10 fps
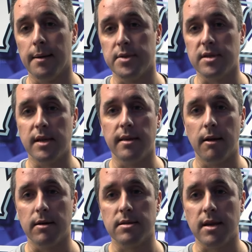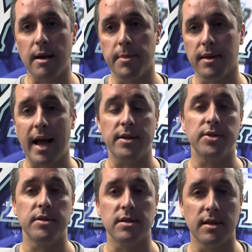Seeing their excitement last
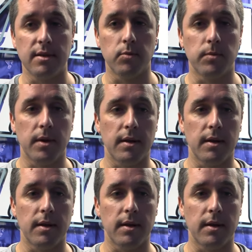year, seeing